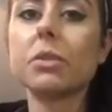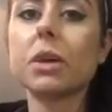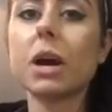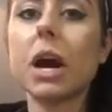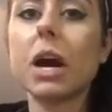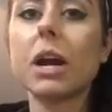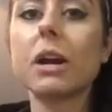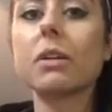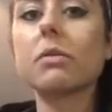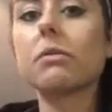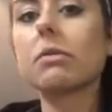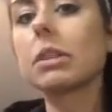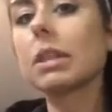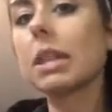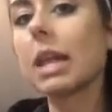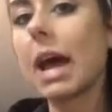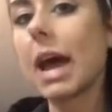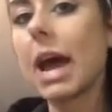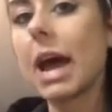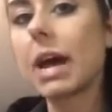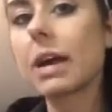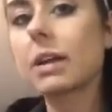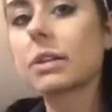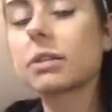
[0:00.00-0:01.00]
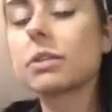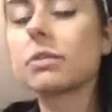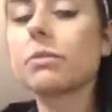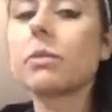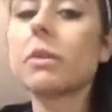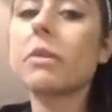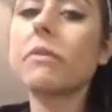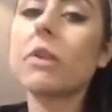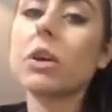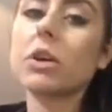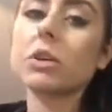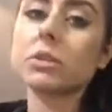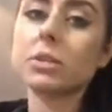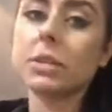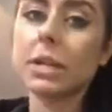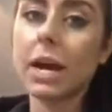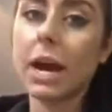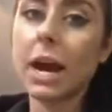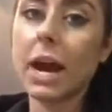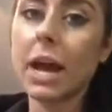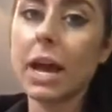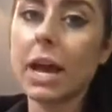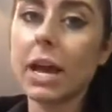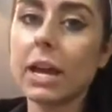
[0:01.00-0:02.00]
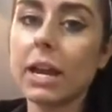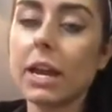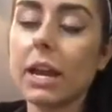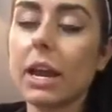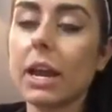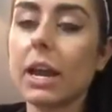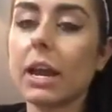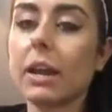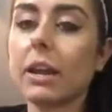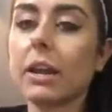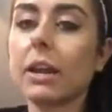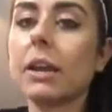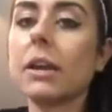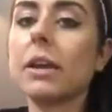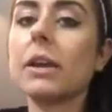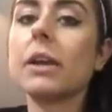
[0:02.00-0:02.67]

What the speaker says: kind of relax and reverse diet and,